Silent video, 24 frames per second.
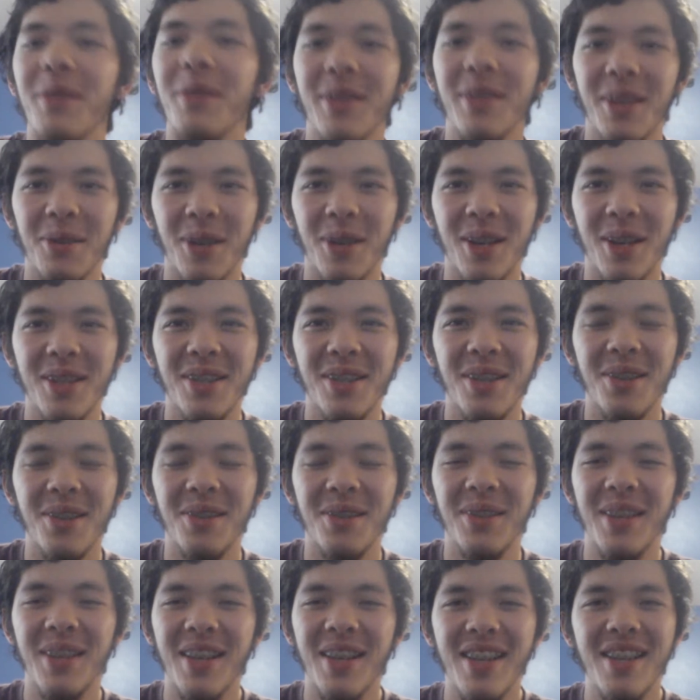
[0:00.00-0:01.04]
There are also,
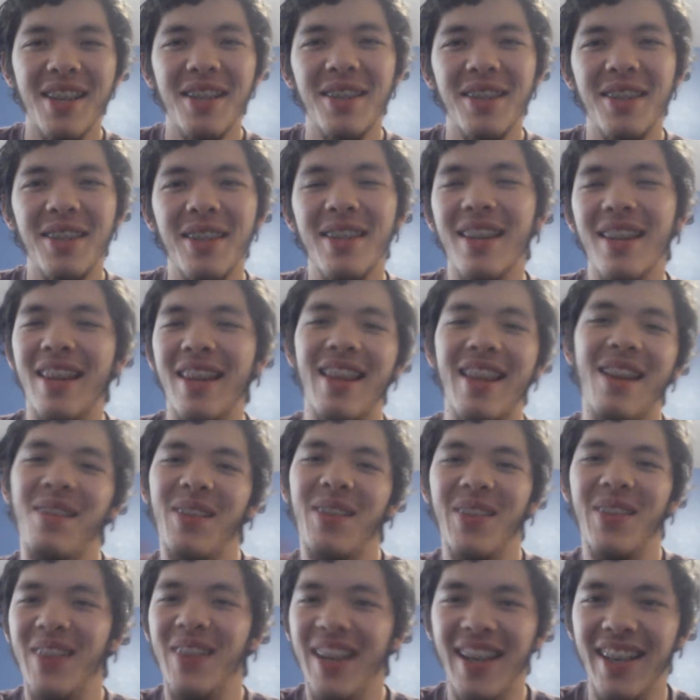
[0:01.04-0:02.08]
never
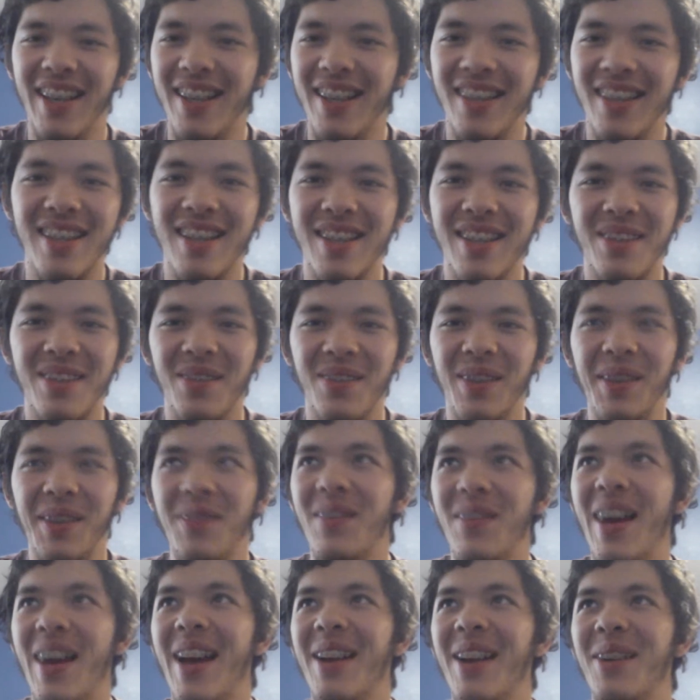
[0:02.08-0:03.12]
mind, it doesn't really
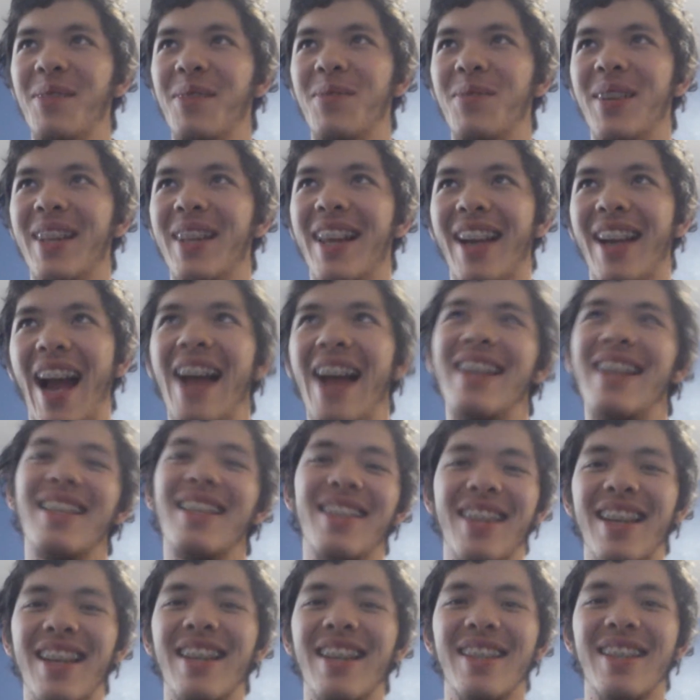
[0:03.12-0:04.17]
matter, but like I just
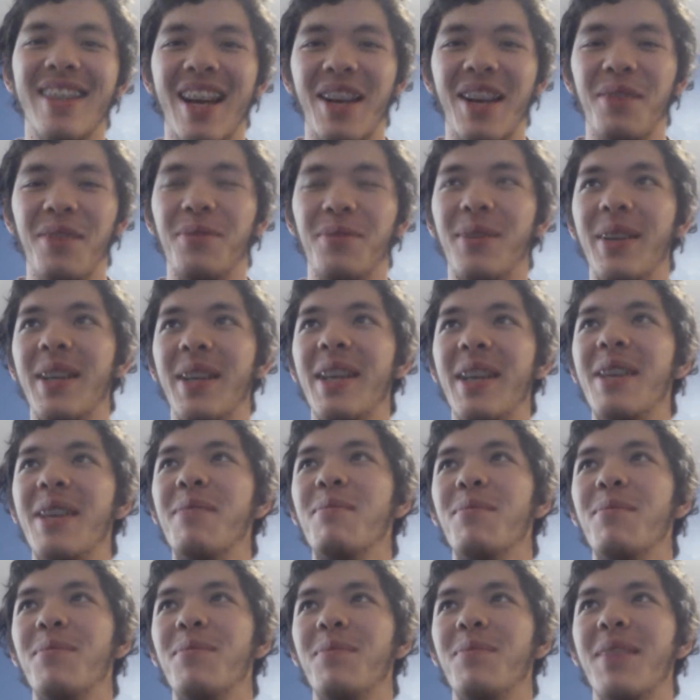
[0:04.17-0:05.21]
think it's kind of funny
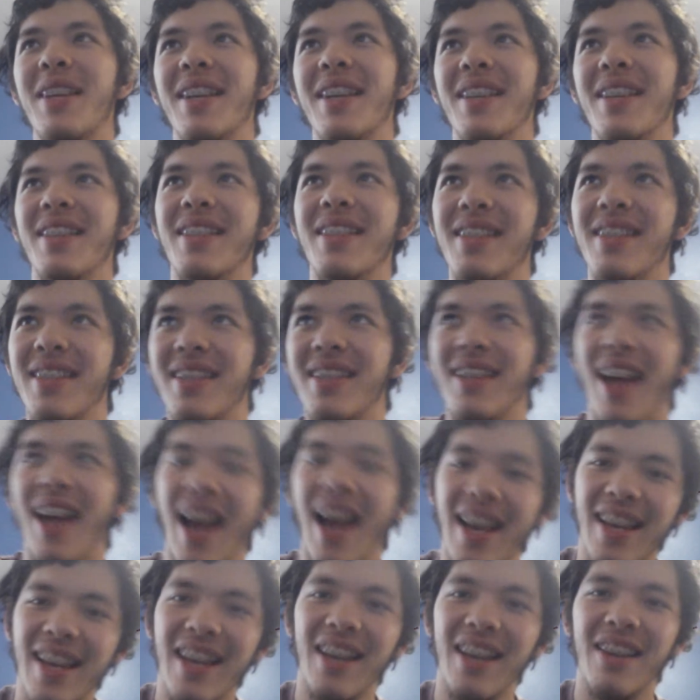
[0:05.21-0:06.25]
because
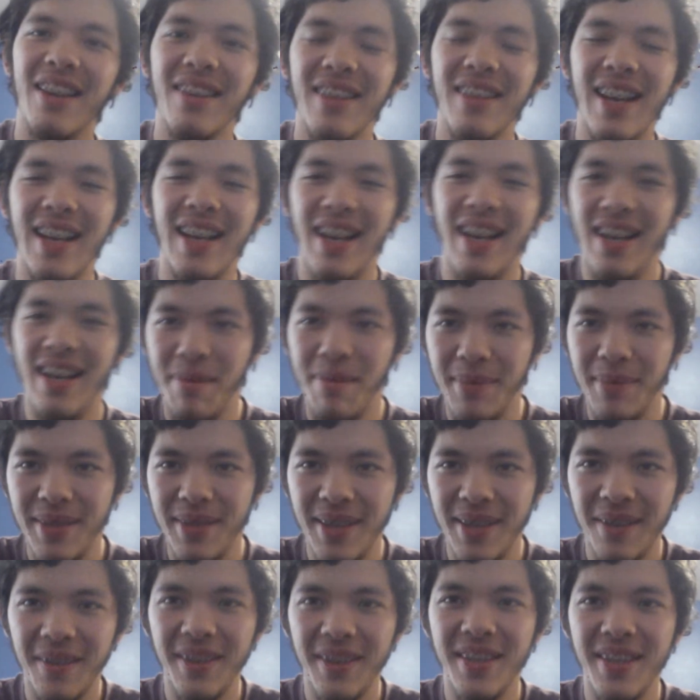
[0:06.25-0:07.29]
I can create a number
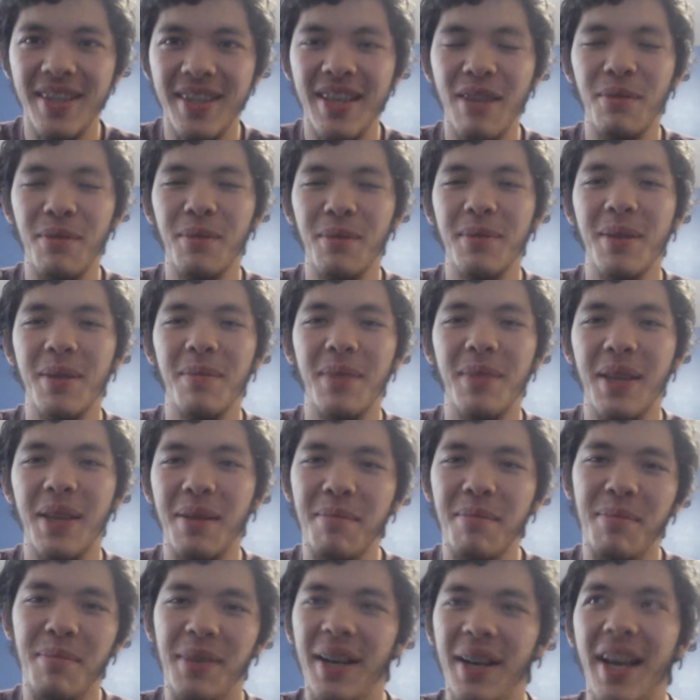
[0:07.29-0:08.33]
synchronicity from something,
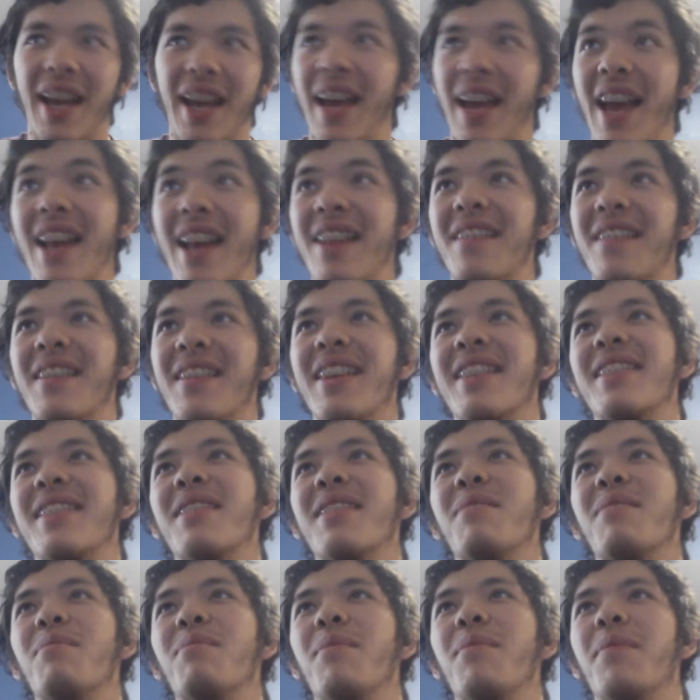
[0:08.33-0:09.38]
but anyways,
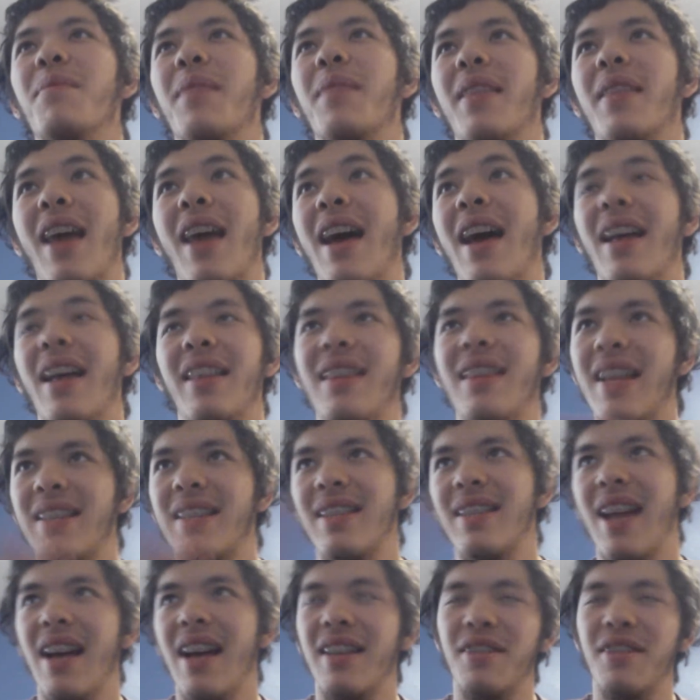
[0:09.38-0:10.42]
that's
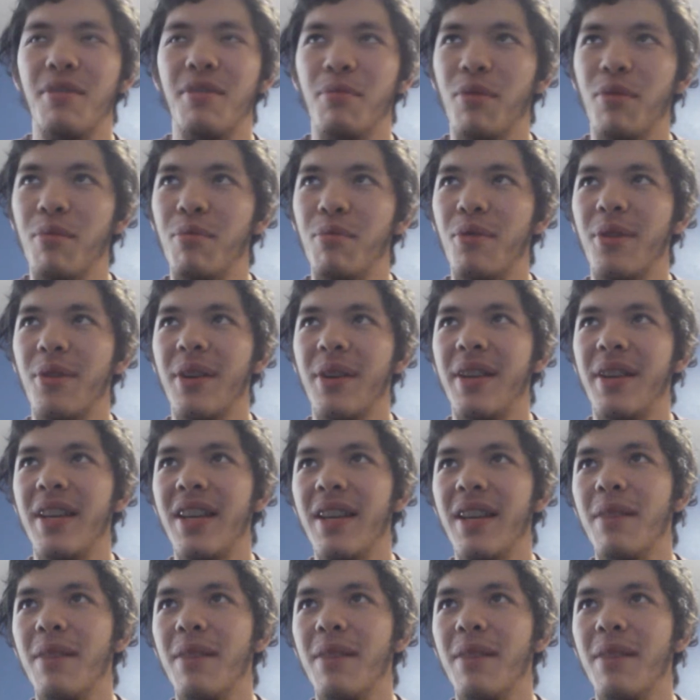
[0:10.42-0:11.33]
not super important.